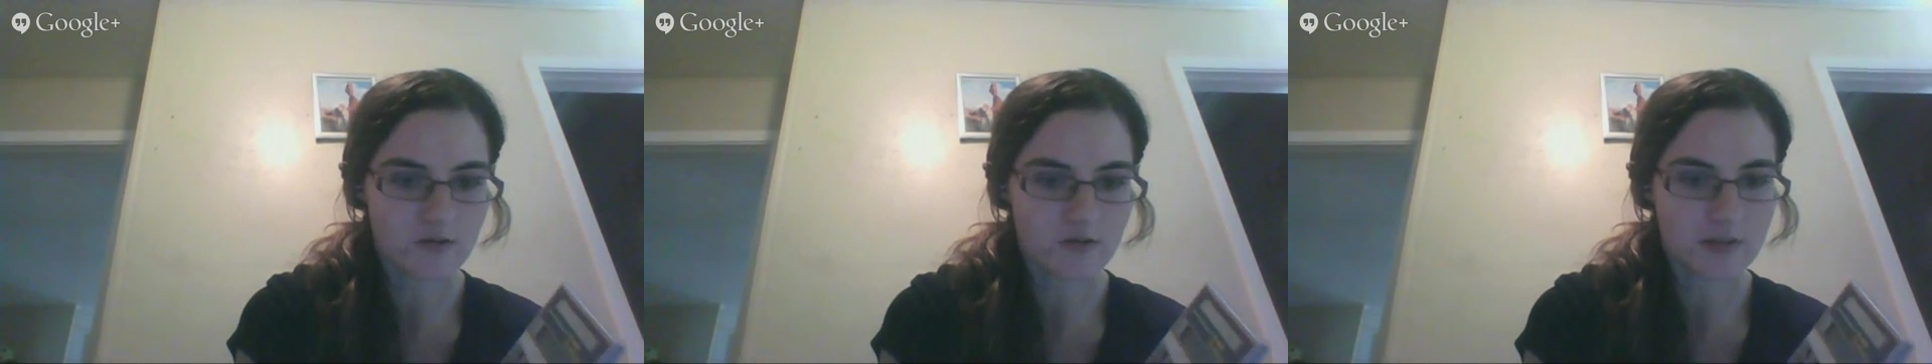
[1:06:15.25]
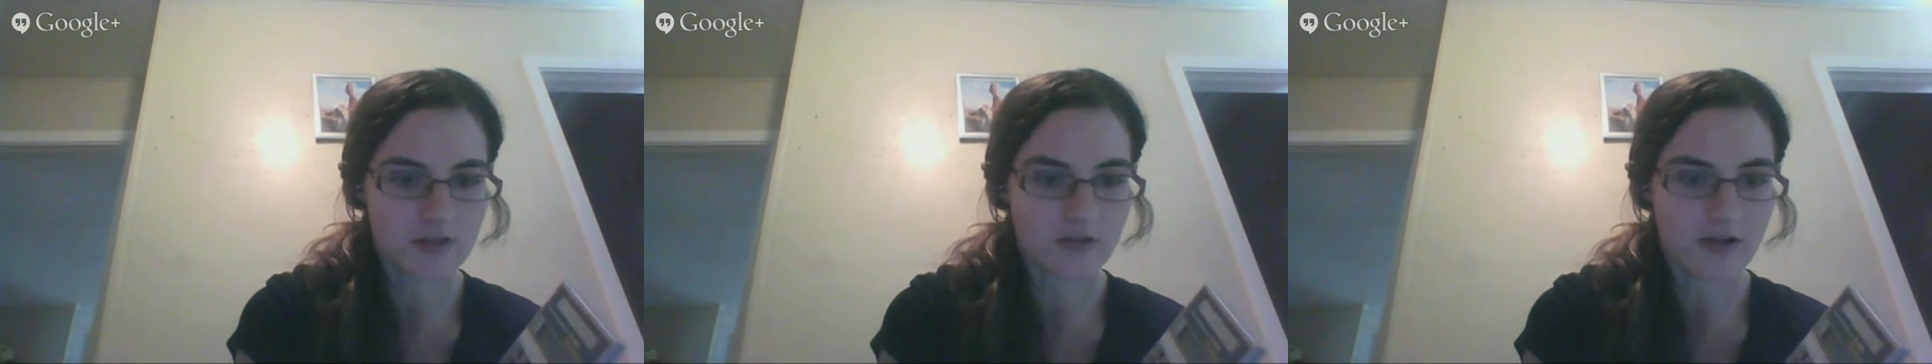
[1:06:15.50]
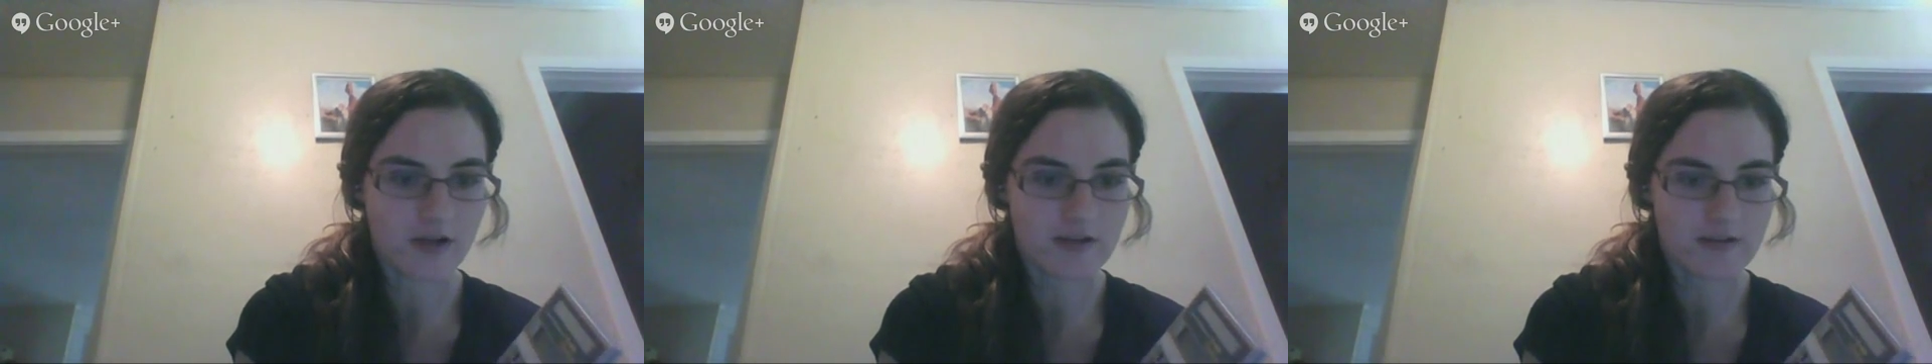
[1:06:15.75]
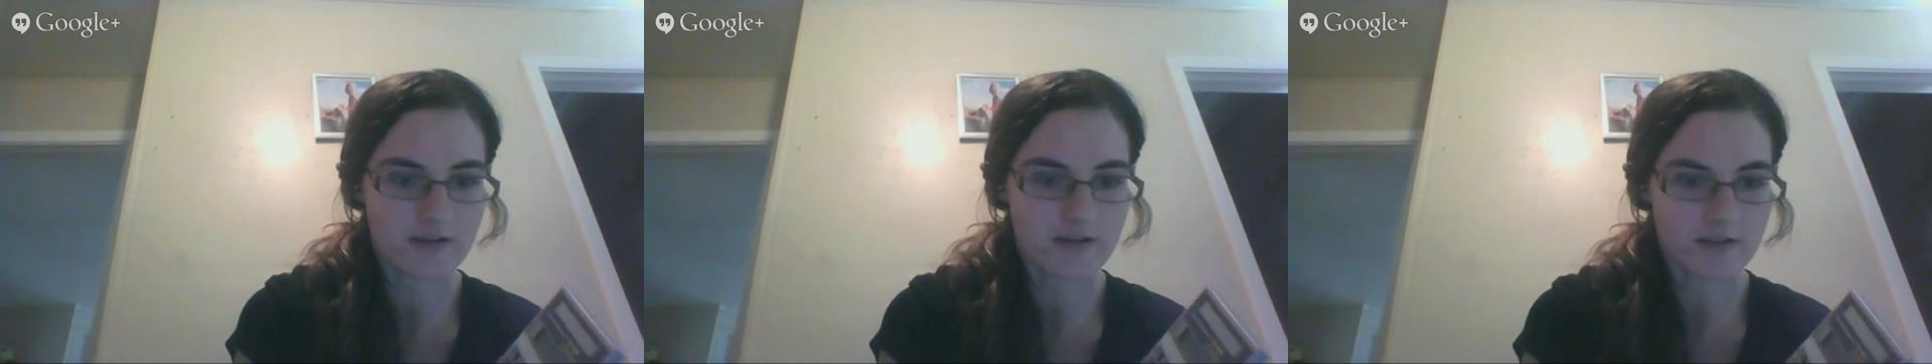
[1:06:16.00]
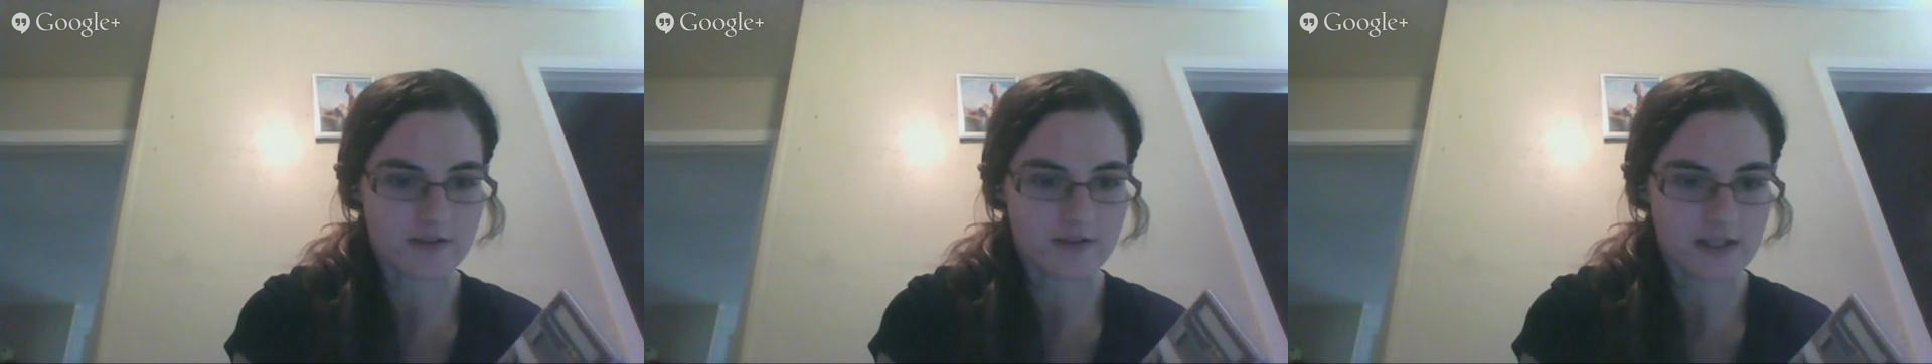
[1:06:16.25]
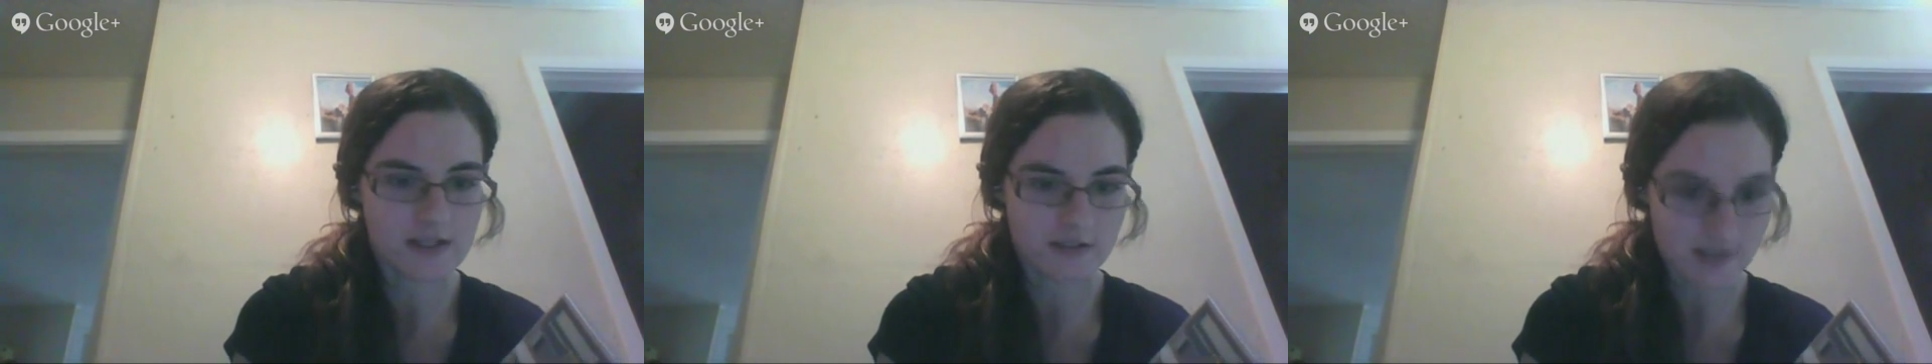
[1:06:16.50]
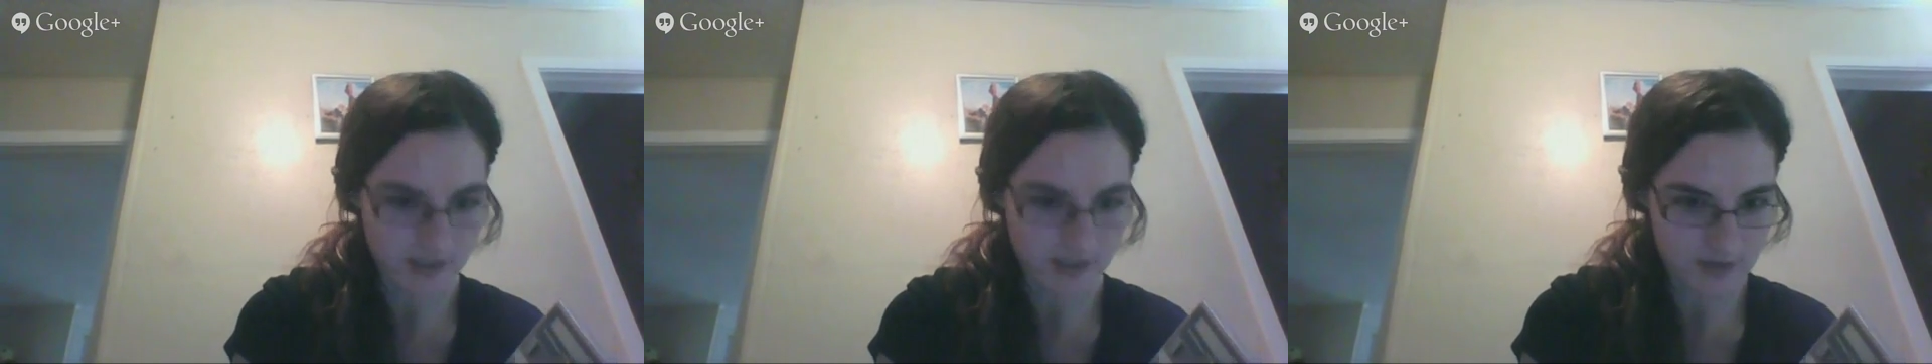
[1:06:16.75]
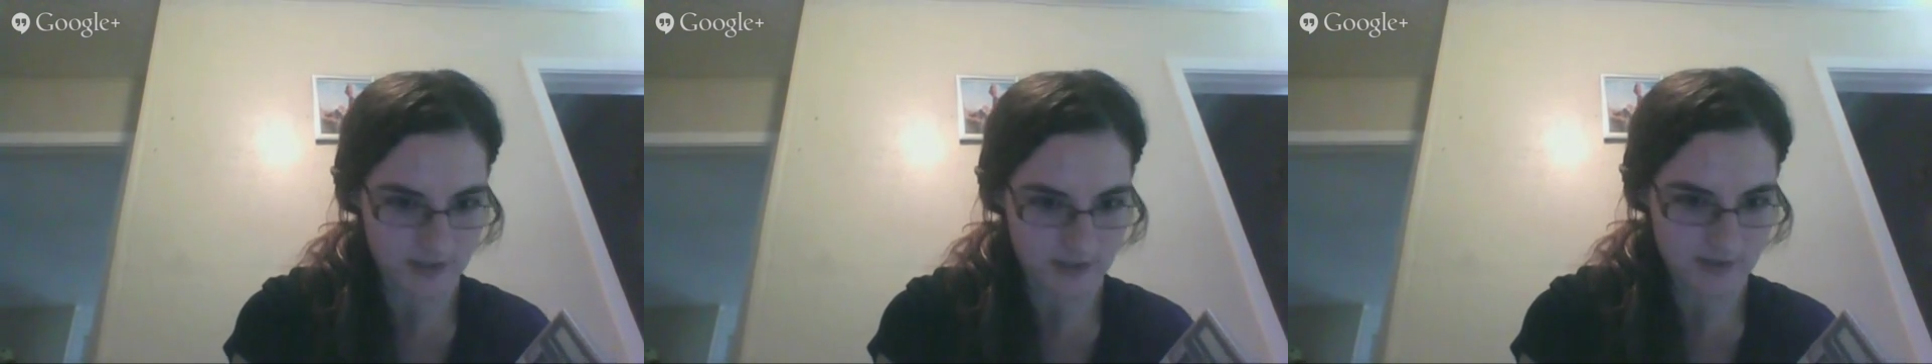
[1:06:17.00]
be greater than
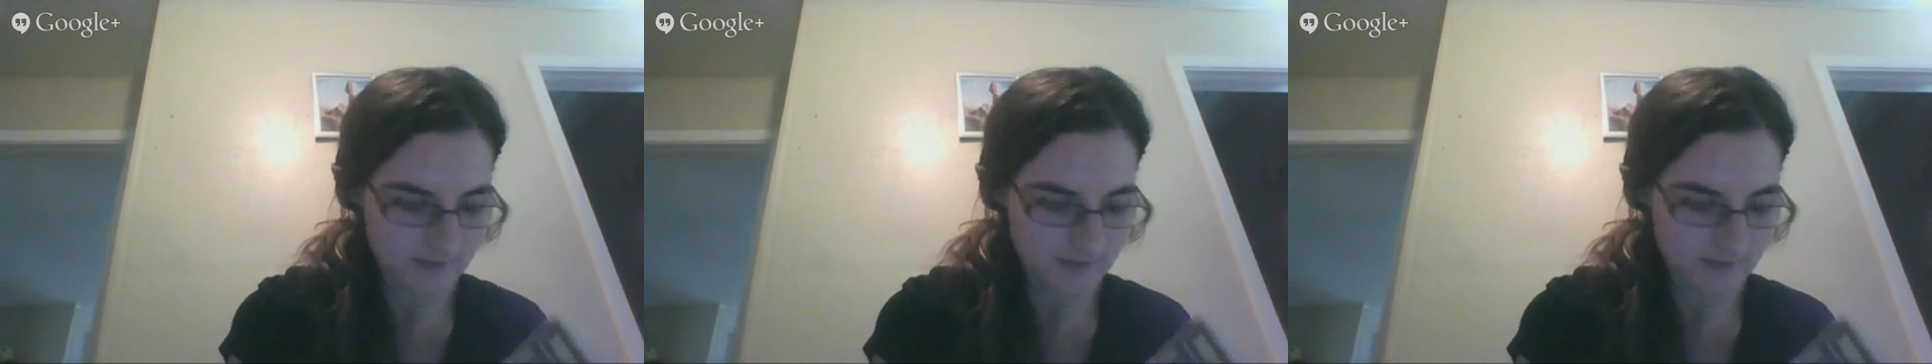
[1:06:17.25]
600?